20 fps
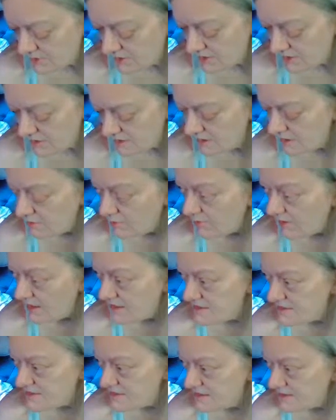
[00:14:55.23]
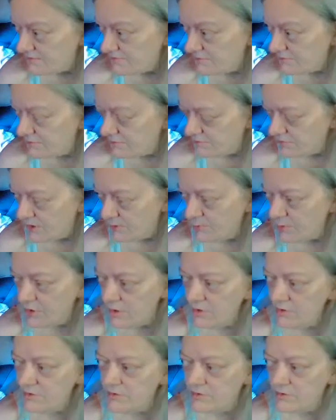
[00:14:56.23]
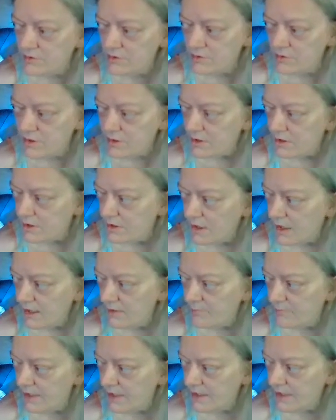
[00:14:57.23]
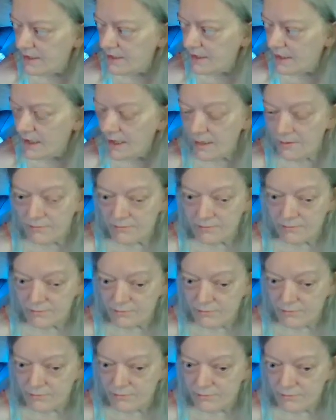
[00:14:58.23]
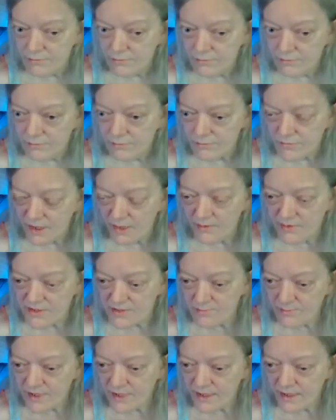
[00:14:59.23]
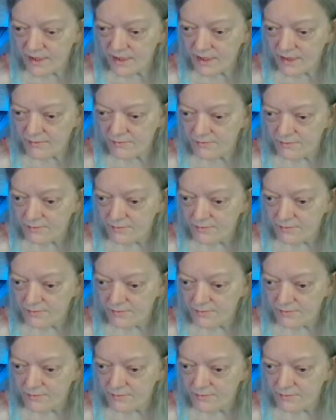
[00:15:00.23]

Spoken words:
going to arrest him. Remember? And made it up. That was made up.